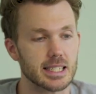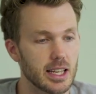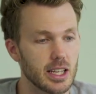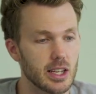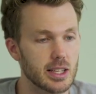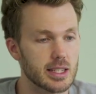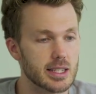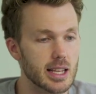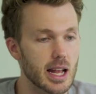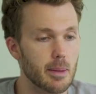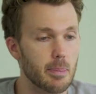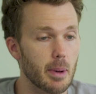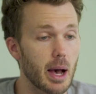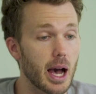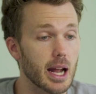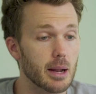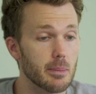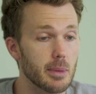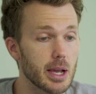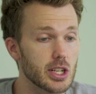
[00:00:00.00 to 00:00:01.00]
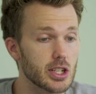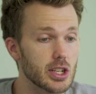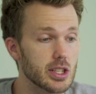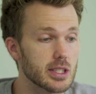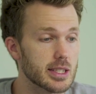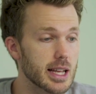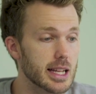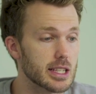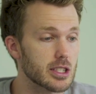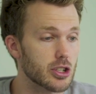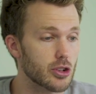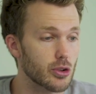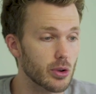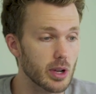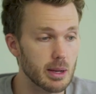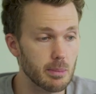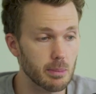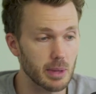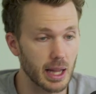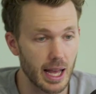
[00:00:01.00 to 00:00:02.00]
You can set up automations that
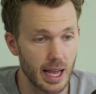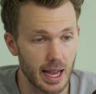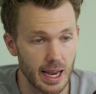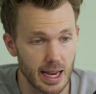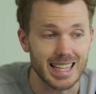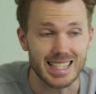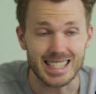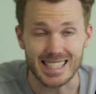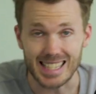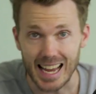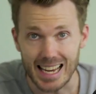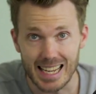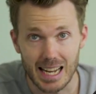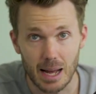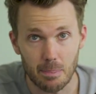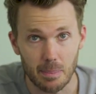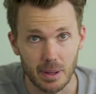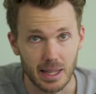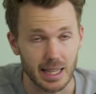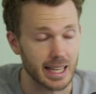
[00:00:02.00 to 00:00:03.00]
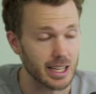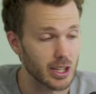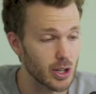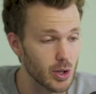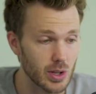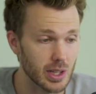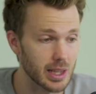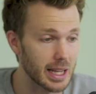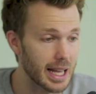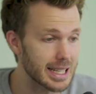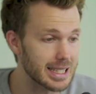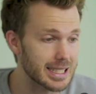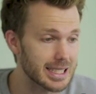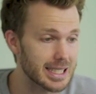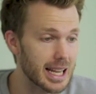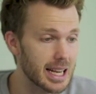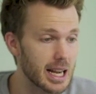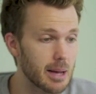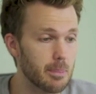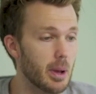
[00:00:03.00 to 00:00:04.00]
streamline sign up, like new client
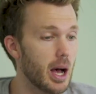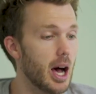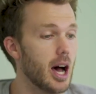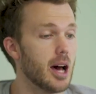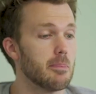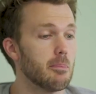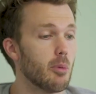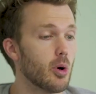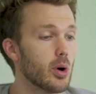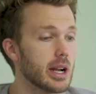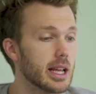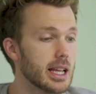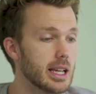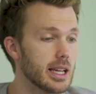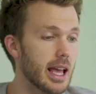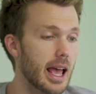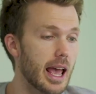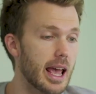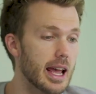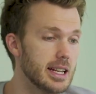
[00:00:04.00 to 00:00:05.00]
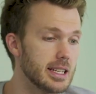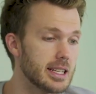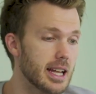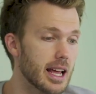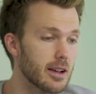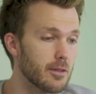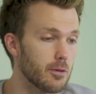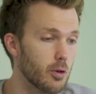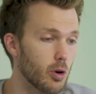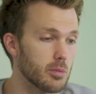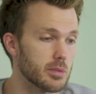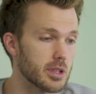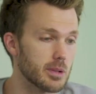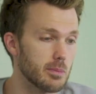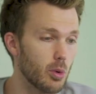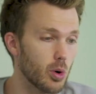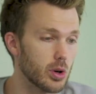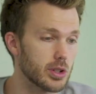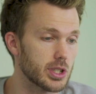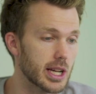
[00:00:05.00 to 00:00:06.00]
sign up, onboarding, intake forms, and
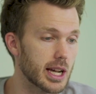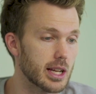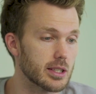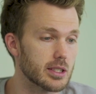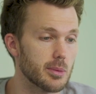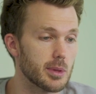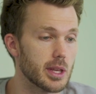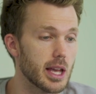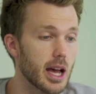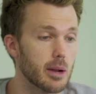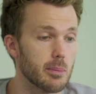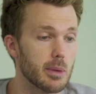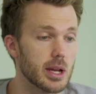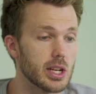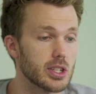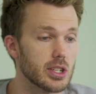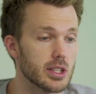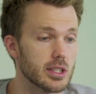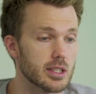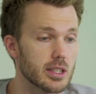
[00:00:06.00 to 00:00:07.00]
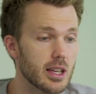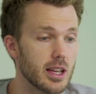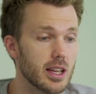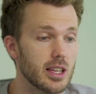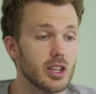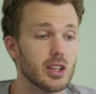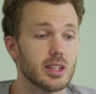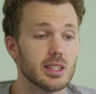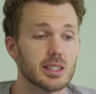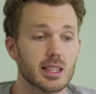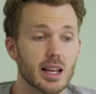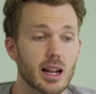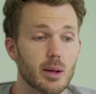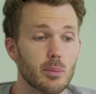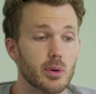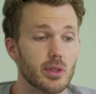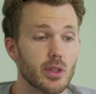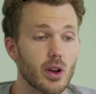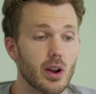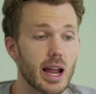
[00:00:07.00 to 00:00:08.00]
more. Check out some of the automations you can set up
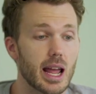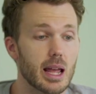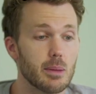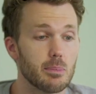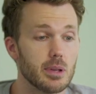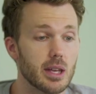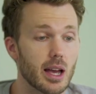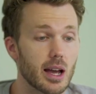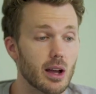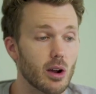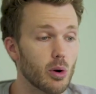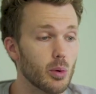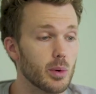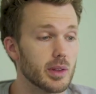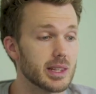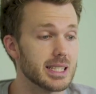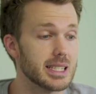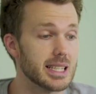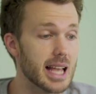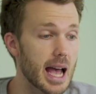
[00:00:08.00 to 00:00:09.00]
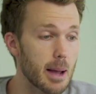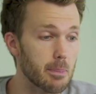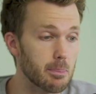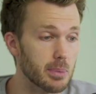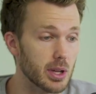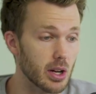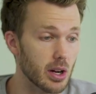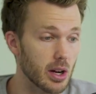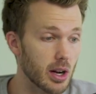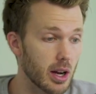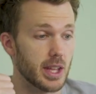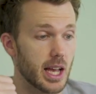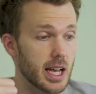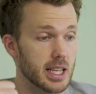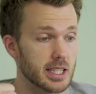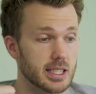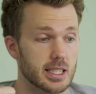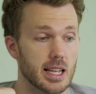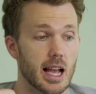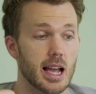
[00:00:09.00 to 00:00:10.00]
with our API or with Zapier.
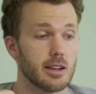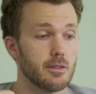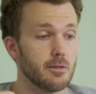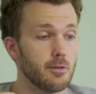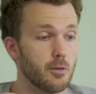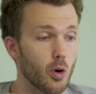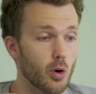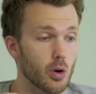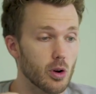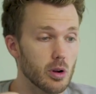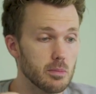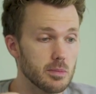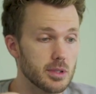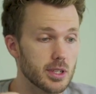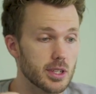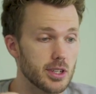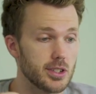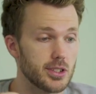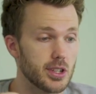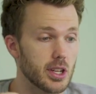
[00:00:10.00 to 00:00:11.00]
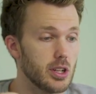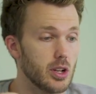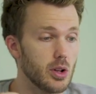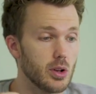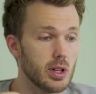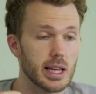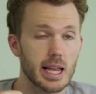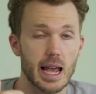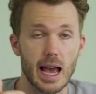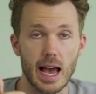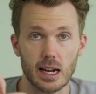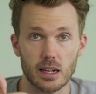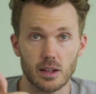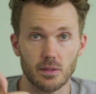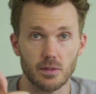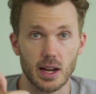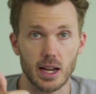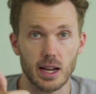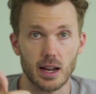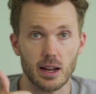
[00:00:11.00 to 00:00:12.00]
Assign forms to newly
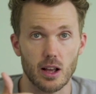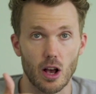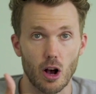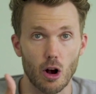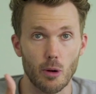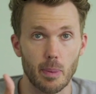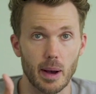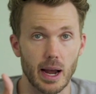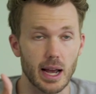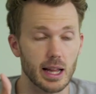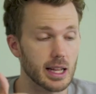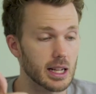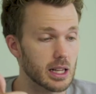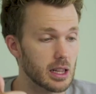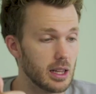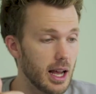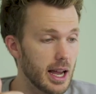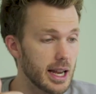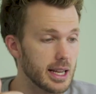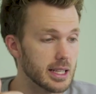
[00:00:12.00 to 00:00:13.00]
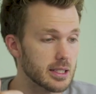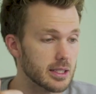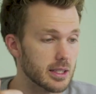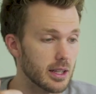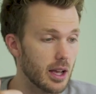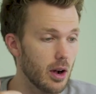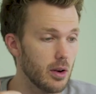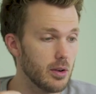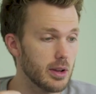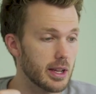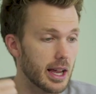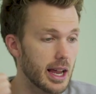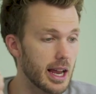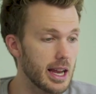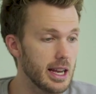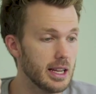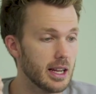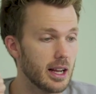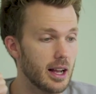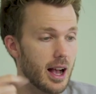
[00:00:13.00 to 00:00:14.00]
activated Copilot clients? Okay.
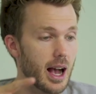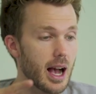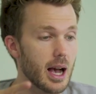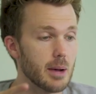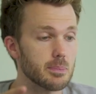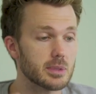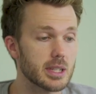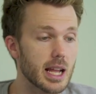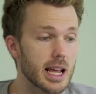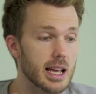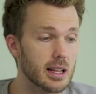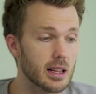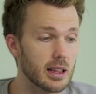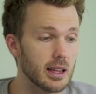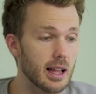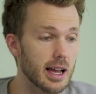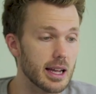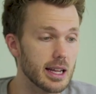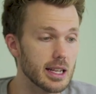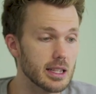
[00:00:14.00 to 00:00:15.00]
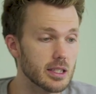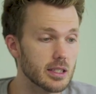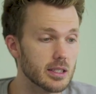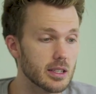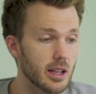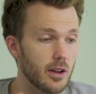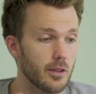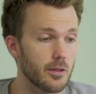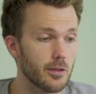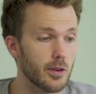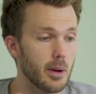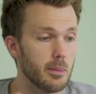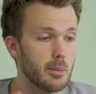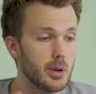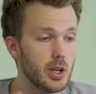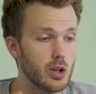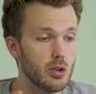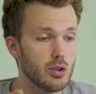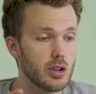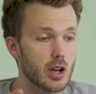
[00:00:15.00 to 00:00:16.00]
Update clients from
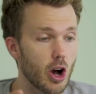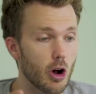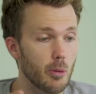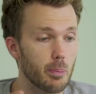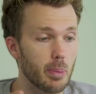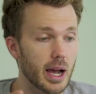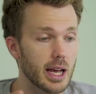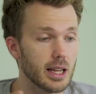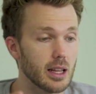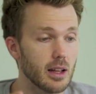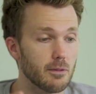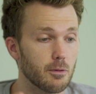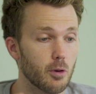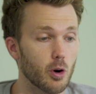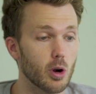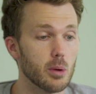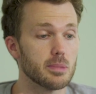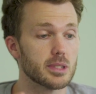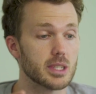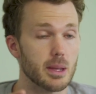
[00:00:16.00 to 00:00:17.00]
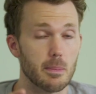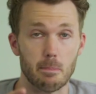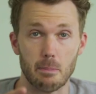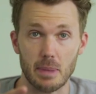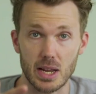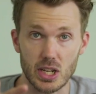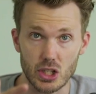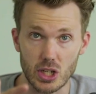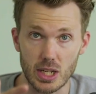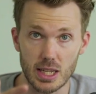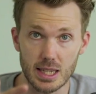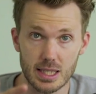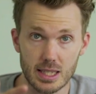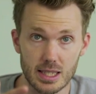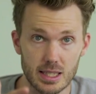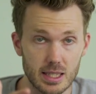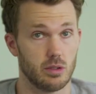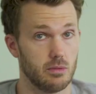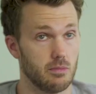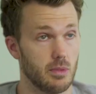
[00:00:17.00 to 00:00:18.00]
new Copilot form
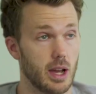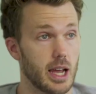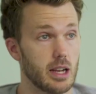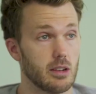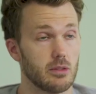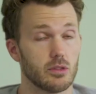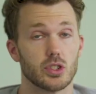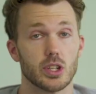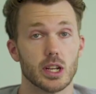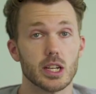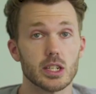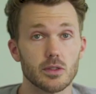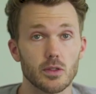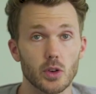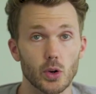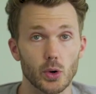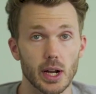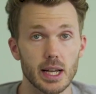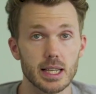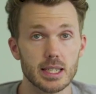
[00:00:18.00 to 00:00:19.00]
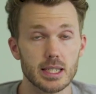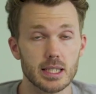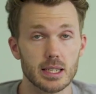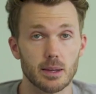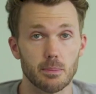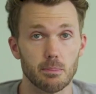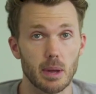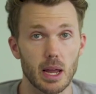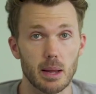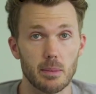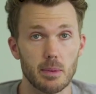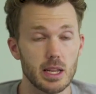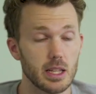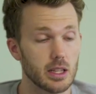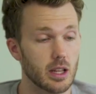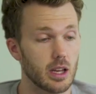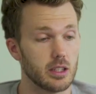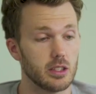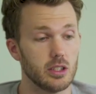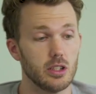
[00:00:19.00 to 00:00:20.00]
submissions? I, change of address, maybe,
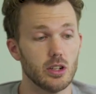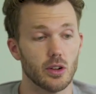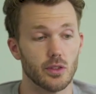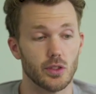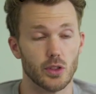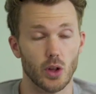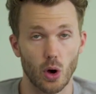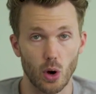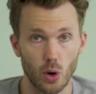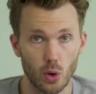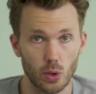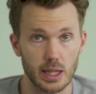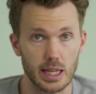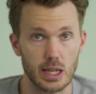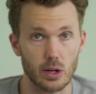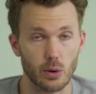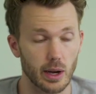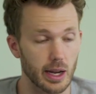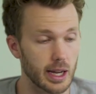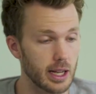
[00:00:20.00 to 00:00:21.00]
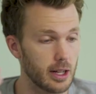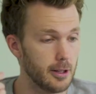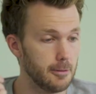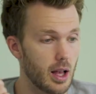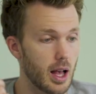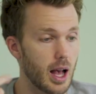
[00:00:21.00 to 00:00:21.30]
you know, the holy grail.